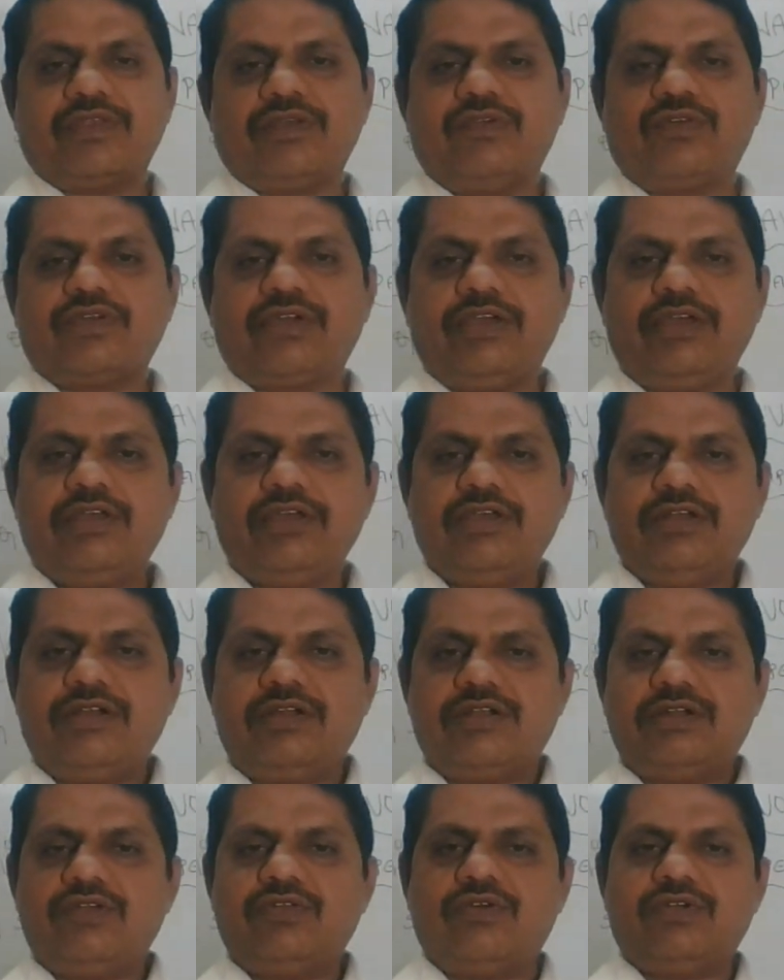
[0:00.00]
Okay,
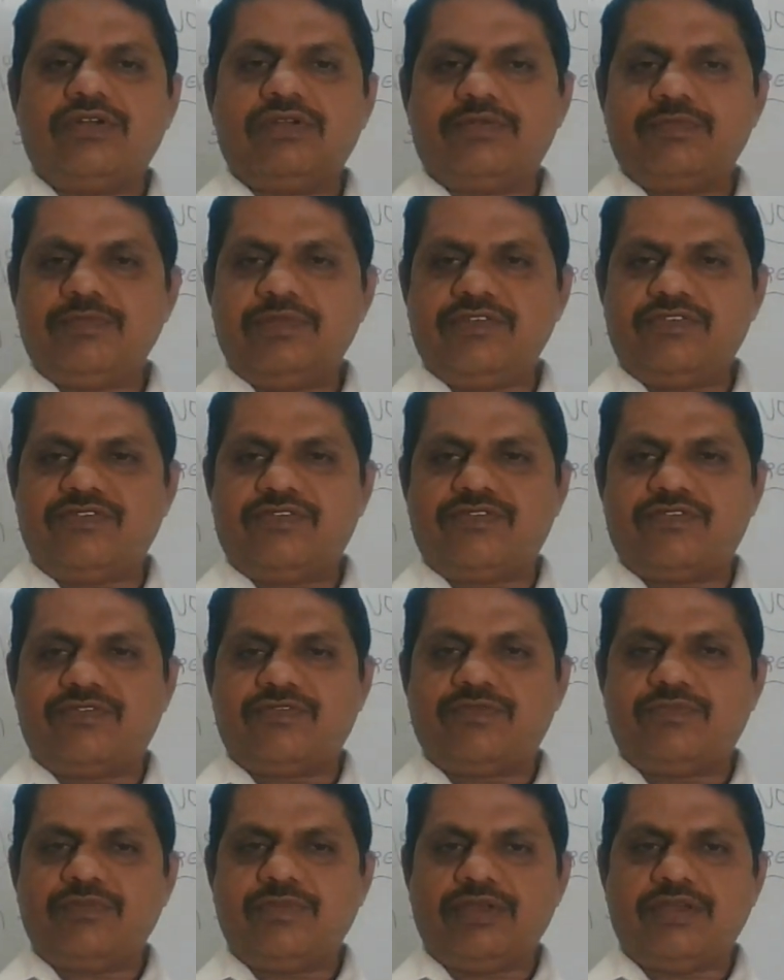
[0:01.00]
don't
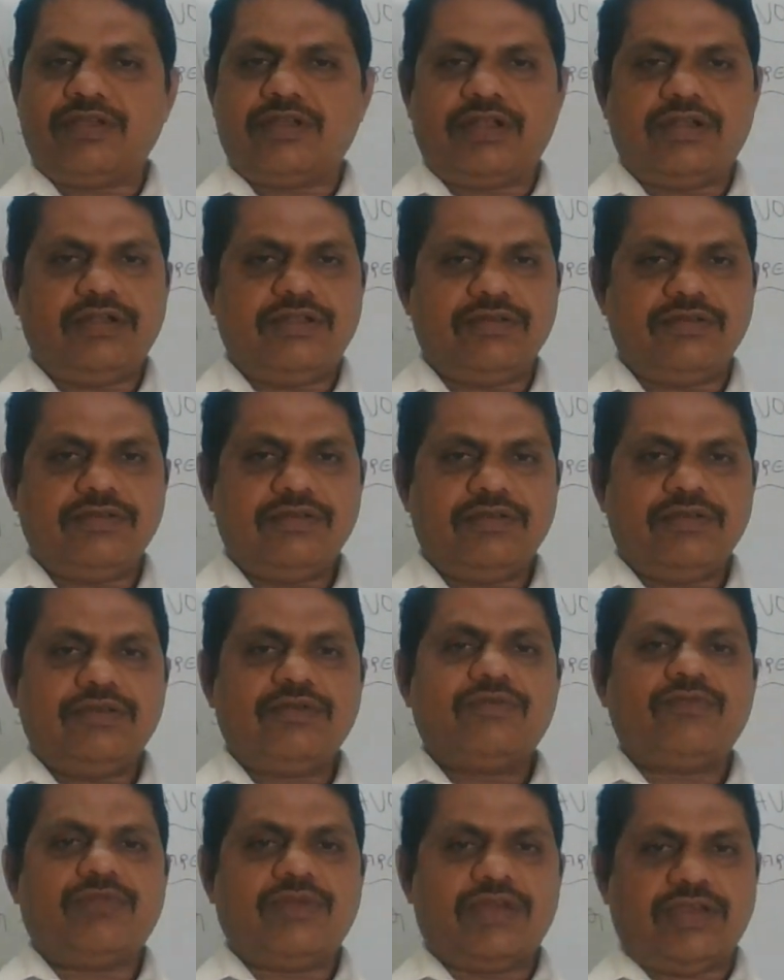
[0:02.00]
miss me and
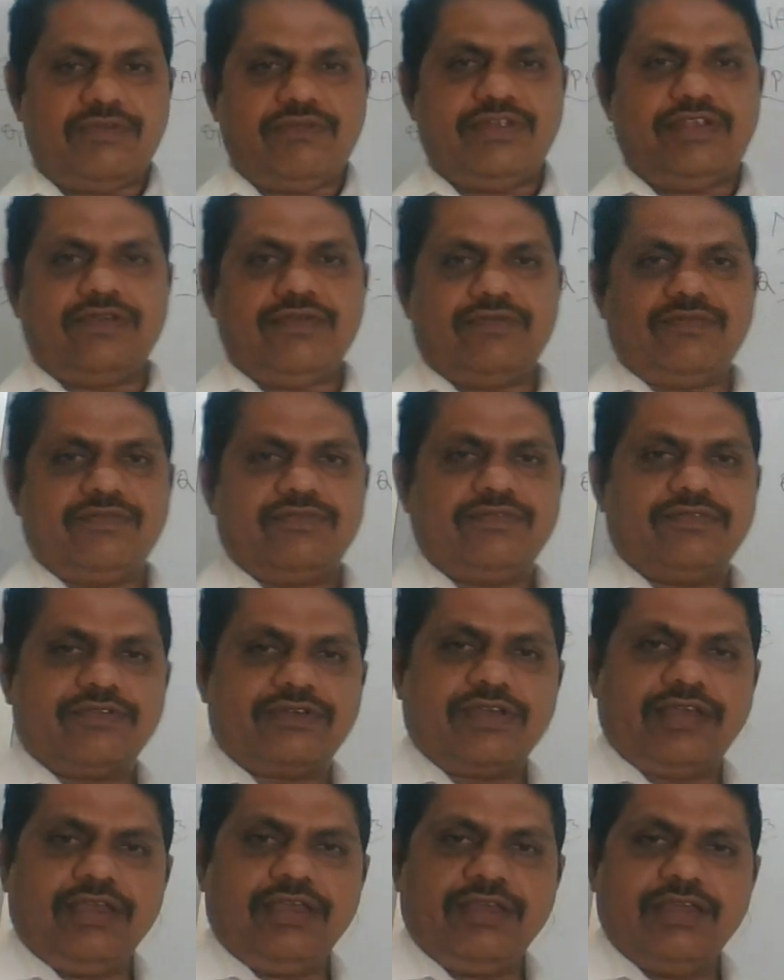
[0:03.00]
my video.
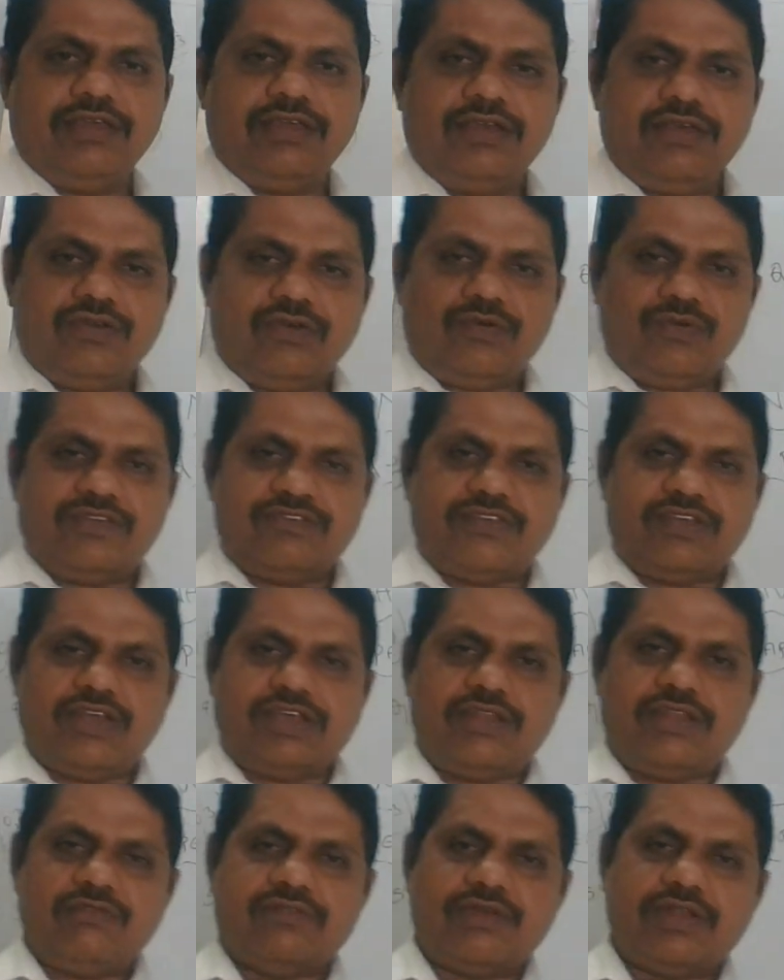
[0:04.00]
Okay, once
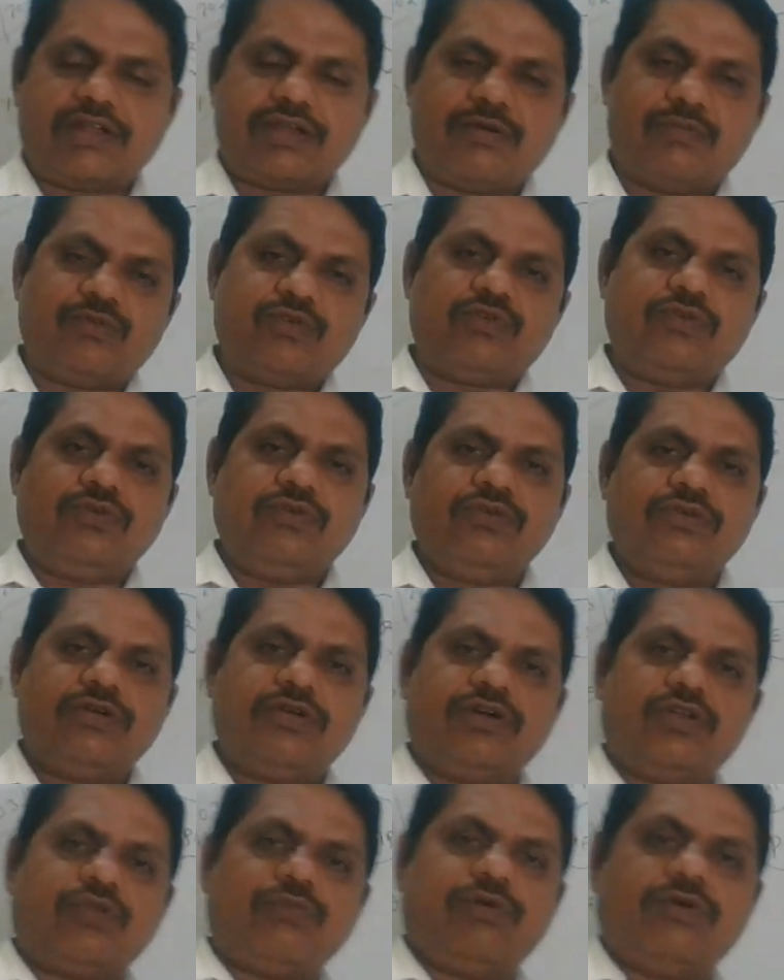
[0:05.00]
again welcome to
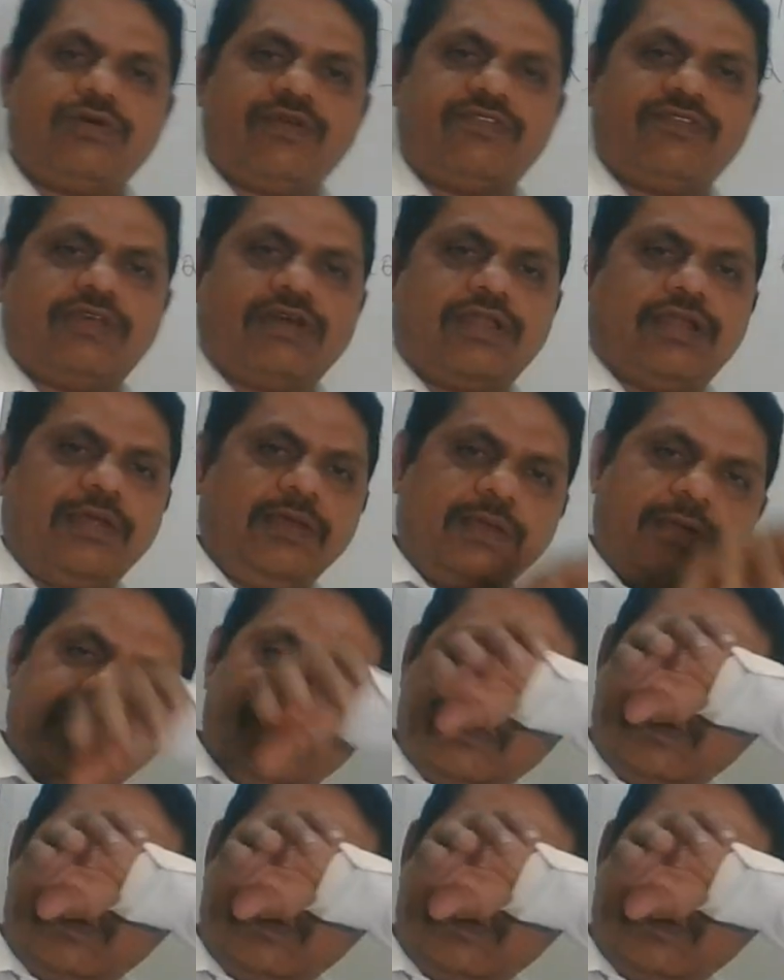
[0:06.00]
Anubhava Sara